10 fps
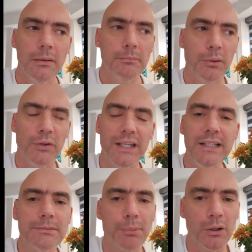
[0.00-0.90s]
But
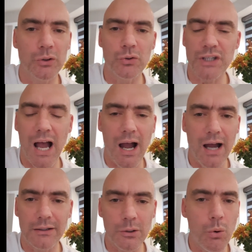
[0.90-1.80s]
these products
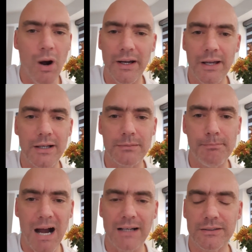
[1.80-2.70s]
aren't quite as
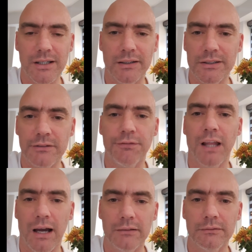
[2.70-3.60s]
matte and as
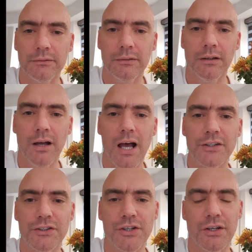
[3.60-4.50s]
flat
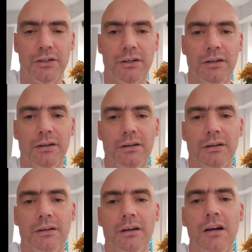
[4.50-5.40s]
as the
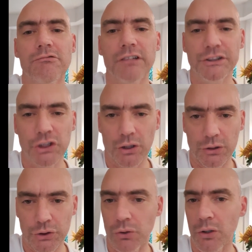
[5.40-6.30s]
original
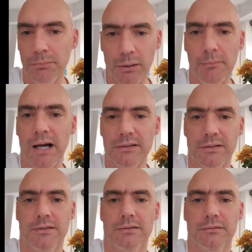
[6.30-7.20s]
durable
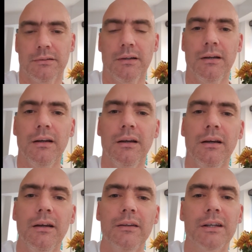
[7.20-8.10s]
mattes.
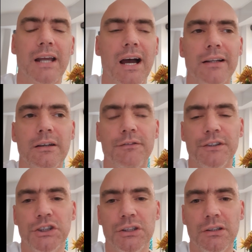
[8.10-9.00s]

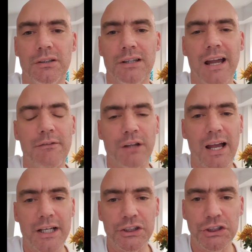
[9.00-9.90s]
They have
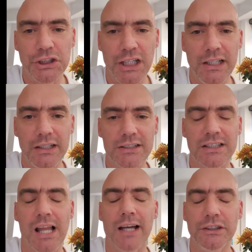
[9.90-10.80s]
like a sheen,
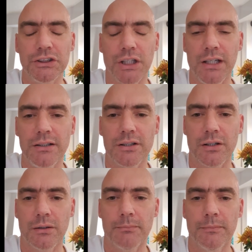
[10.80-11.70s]
slight sheen to
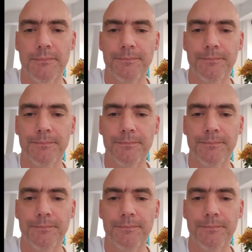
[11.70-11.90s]
them,